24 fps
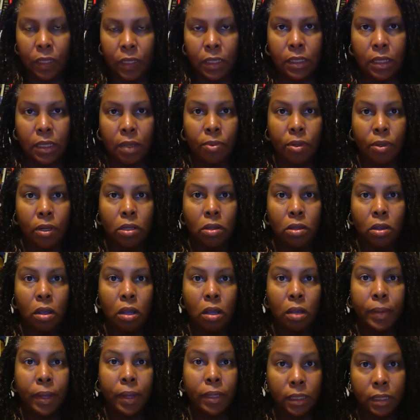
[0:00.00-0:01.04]
something to talk
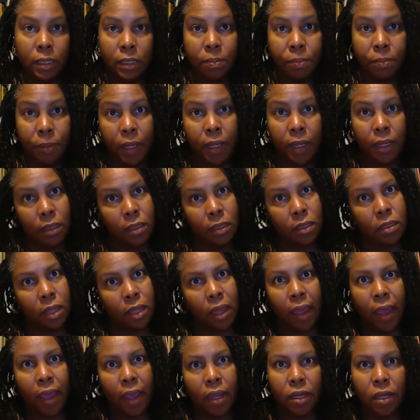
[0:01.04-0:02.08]
about, to debate
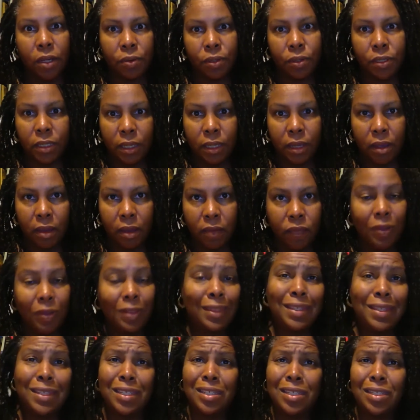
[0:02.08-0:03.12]
the accuracy of it.
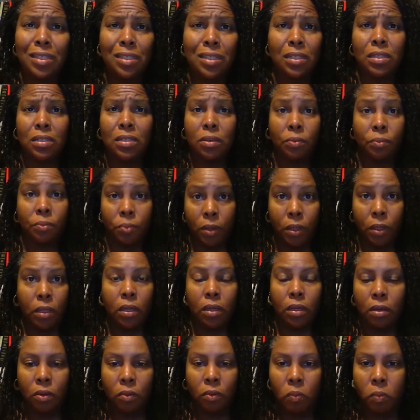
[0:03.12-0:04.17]
This is just a really
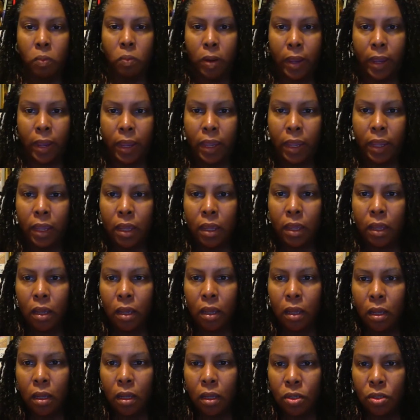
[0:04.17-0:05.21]
good way
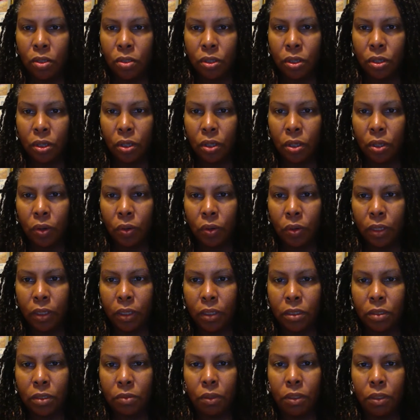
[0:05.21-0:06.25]
to learn
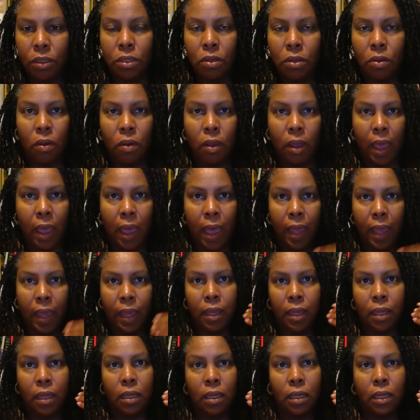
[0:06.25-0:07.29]
history. So
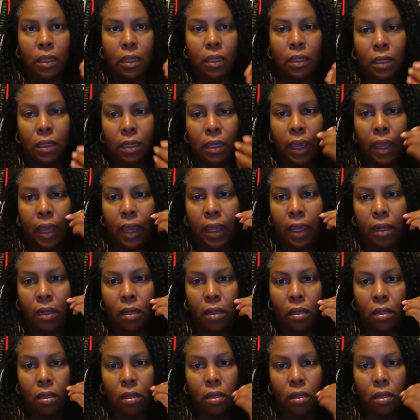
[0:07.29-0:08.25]
I get